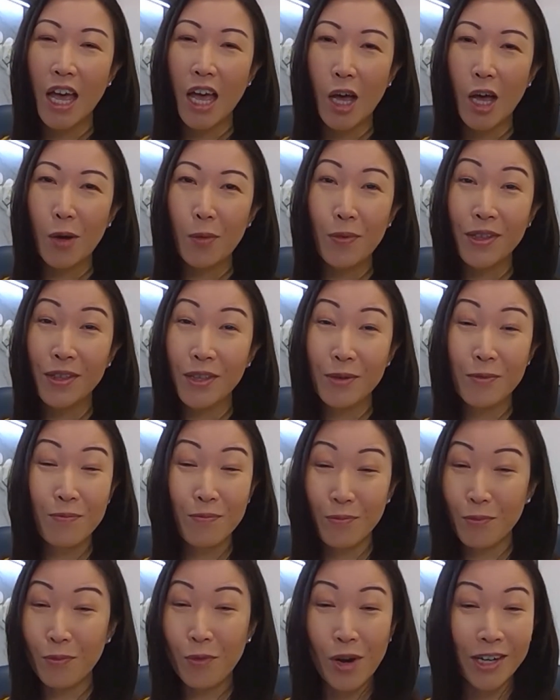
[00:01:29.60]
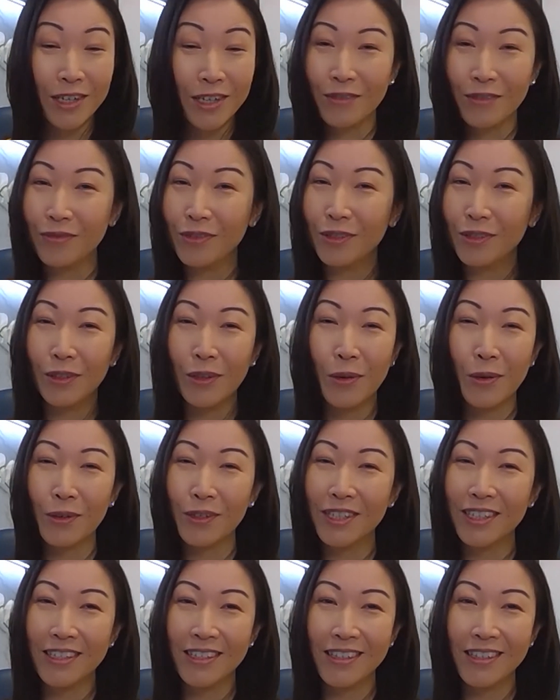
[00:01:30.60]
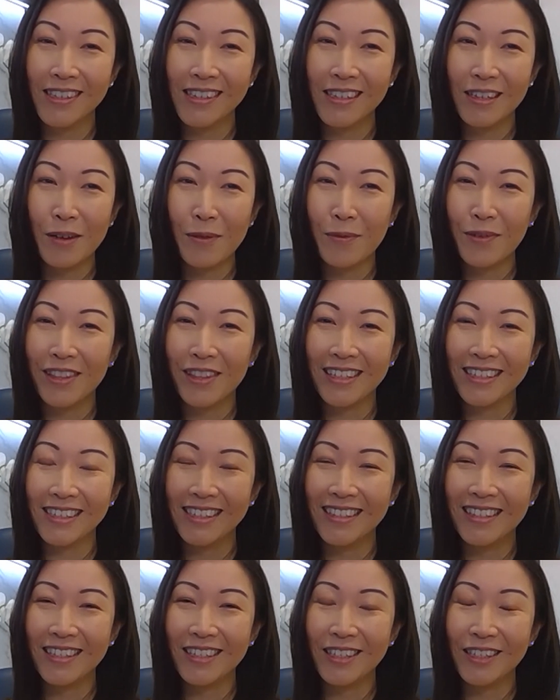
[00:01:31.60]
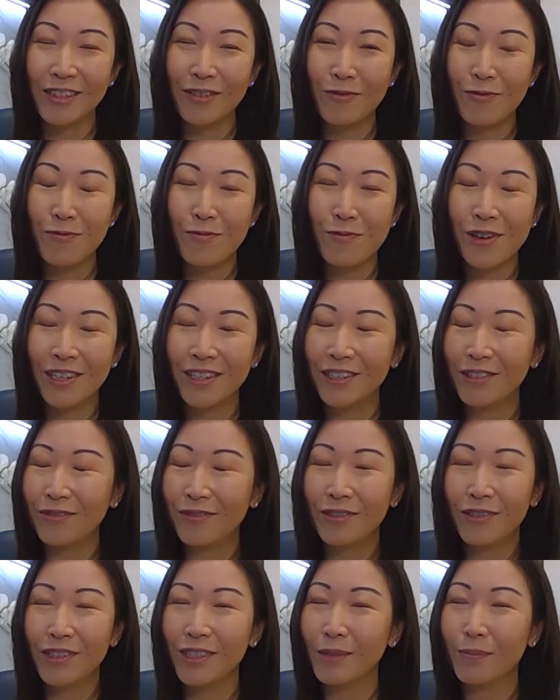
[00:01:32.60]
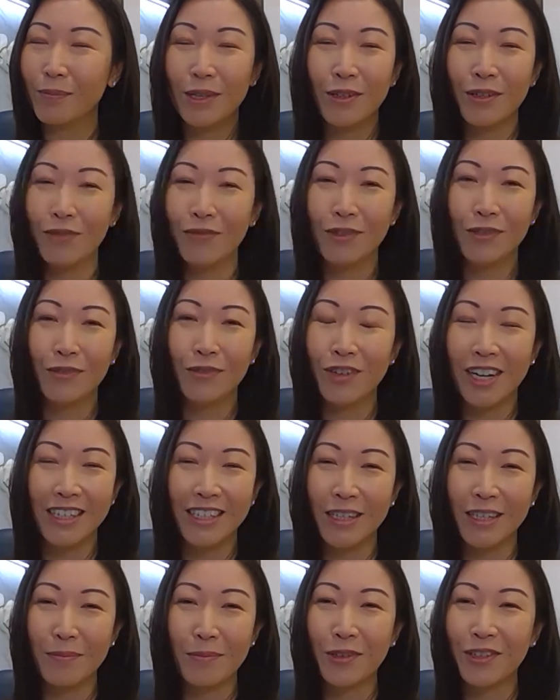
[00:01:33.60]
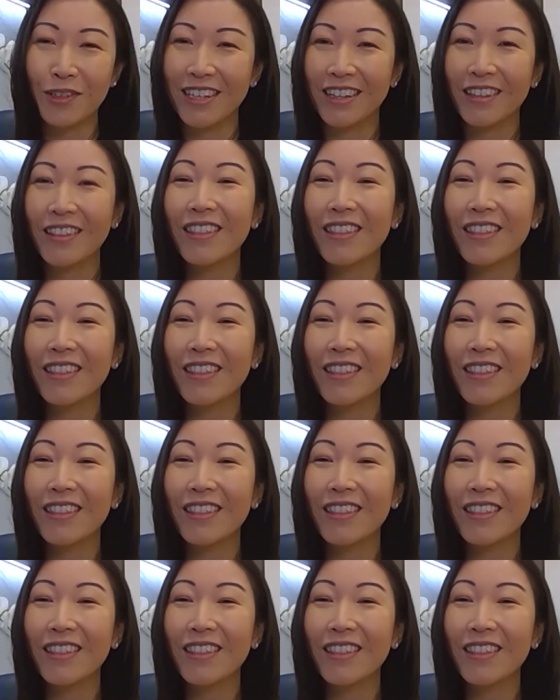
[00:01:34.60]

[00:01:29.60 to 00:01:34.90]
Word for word: uh, with a wonderful audience with us this wonderful, this beautiful Friday morning.